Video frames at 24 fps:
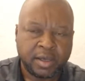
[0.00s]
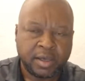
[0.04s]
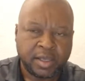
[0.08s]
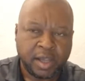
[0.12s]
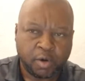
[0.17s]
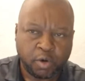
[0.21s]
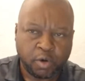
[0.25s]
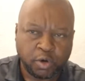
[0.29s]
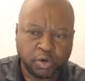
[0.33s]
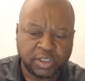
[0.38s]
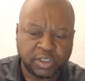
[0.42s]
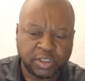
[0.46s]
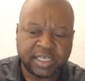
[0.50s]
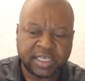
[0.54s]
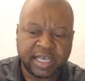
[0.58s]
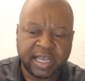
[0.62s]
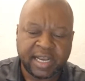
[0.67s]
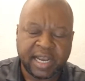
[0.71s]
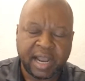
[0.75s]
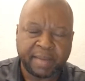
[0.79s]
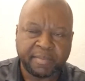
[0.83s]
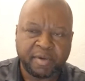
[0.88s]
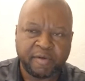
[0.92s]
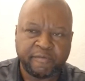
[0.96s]
You are going to see
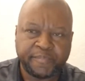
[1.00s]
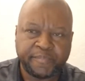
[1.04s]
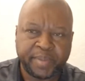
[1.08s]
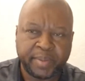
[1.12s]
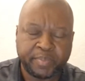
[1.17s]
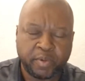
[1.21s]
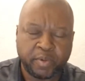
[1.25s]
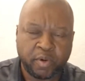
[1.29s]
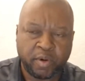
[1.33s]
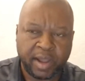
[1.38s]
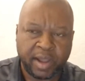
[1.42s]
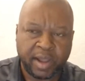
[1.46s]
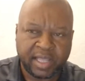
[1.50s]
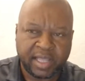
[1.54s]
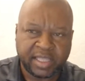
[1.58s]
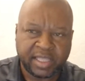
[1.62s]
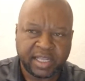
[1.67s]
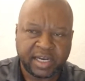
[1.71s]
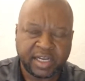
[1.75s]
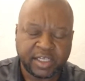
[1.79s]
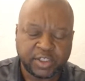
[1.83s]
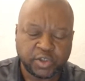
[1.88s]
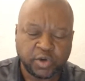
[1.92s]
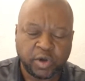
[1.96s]
a number of people at
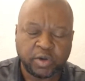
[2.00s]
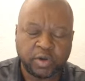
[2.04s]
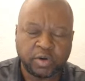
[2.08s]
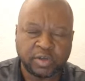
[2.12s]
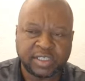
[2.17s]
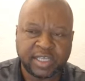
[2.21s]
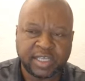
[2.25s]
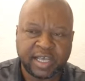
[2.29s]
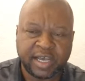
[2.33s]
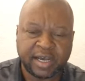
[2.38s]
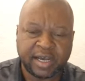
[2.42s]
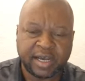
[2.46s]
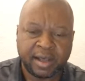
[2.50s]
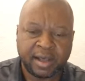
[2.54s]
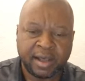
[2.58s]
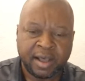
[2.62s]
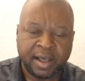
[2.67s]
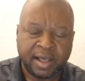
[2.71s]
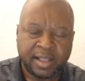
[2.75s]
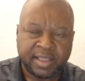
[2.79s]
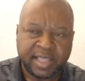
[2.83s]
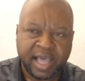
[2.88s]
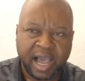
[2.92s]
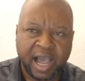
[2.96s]
the National Heroes Acre.
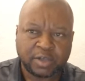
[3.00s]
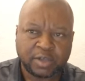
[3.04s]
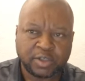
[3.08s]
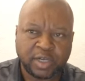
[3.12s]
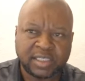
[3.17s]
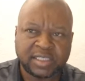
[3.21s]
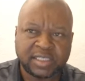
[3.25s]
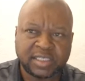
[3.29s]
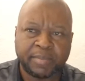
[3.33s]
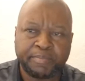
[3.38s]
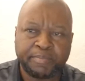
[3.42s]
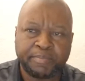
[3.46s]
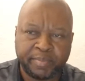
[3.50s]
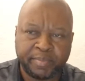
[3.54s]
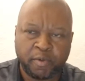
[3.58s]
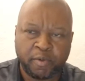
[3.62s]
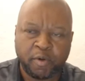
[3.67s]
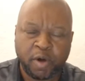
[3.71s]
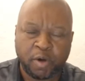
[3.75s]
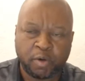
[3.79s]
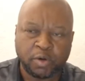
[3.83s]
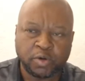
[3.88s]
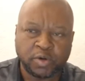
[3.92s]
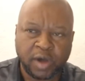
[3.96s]
There are actually some
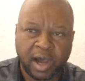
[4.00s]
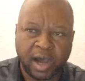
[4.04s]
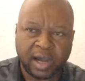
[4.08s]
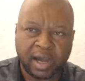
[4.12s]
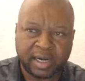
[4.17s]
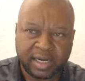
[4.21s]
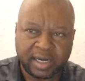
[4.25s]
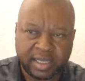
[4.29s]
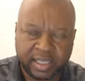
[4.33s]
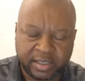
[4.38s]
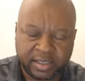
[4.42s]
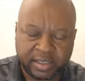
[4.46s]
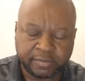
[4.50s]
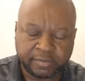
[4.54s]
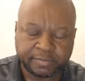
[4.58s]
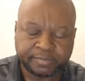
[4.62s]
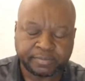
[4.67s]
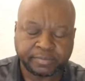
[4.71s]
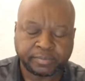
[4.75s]
people who are going to agree